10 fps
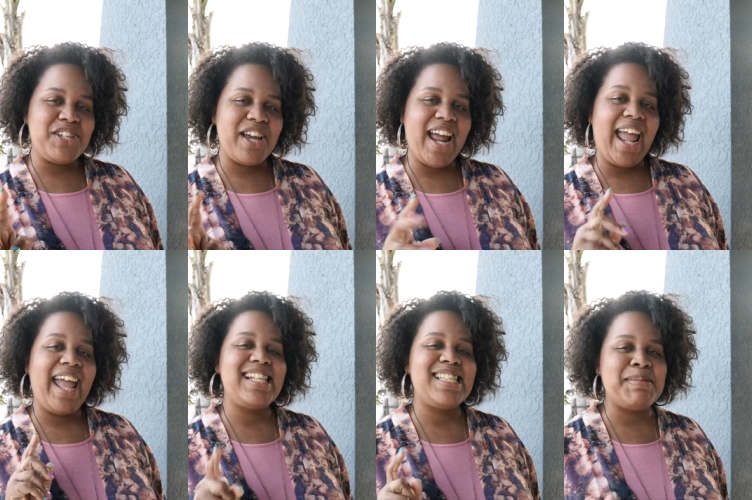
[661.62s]
share,
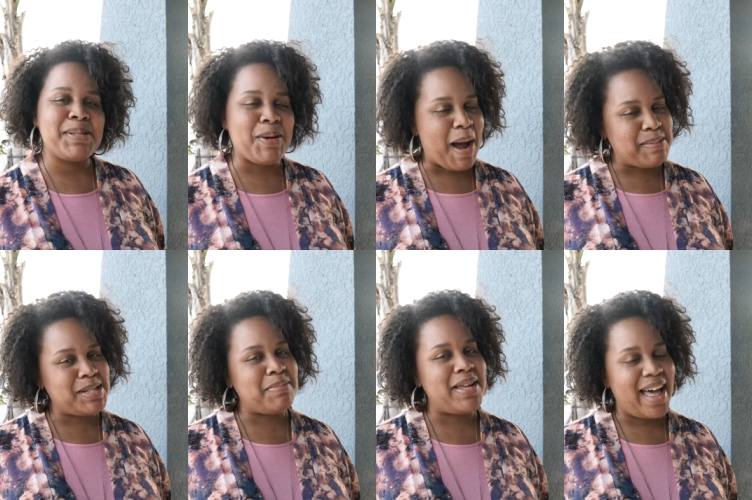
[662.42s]
and subscribe
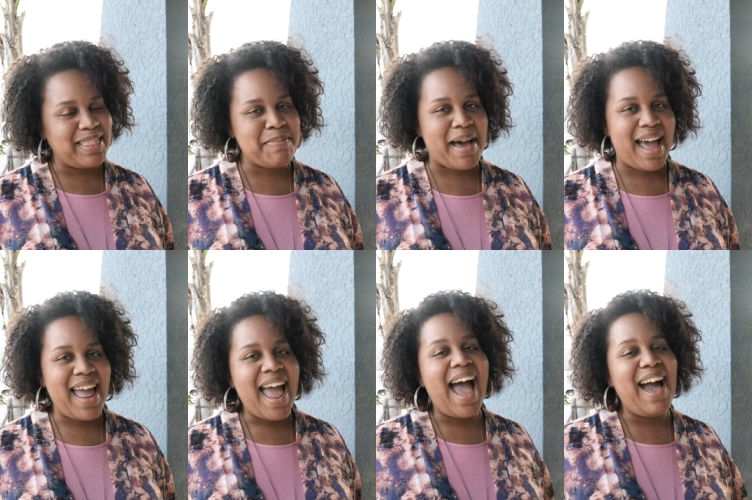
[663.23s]
to Beyond the Pot.
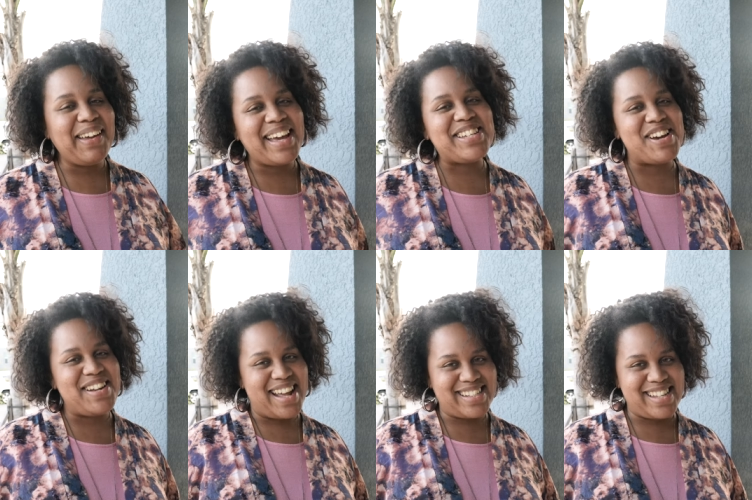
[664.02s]
I'll catch y'all
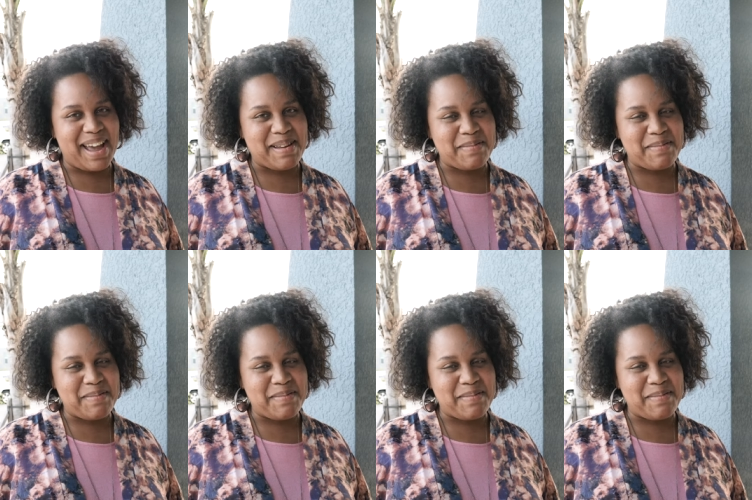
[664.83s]
next time.